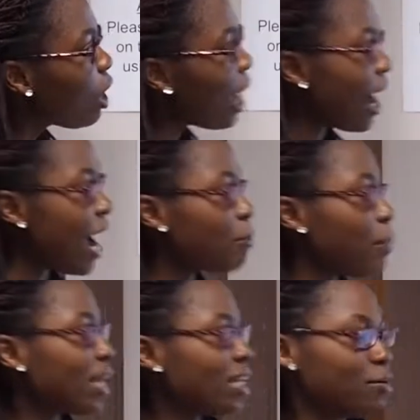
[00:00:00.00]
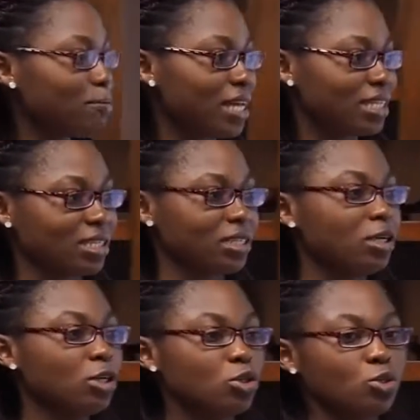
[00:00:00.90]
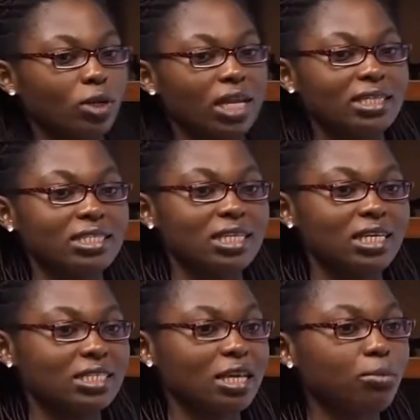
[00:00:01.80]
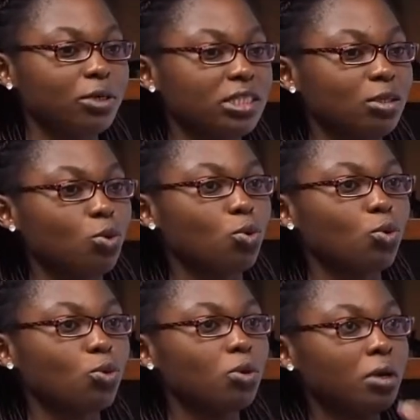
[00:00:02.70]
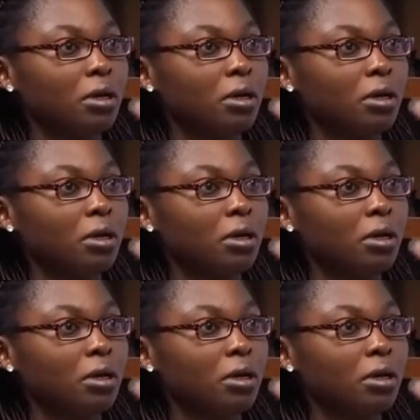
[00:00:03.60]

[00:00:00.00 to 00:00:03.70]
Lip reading: a high-ranking person. So let's say somebody who,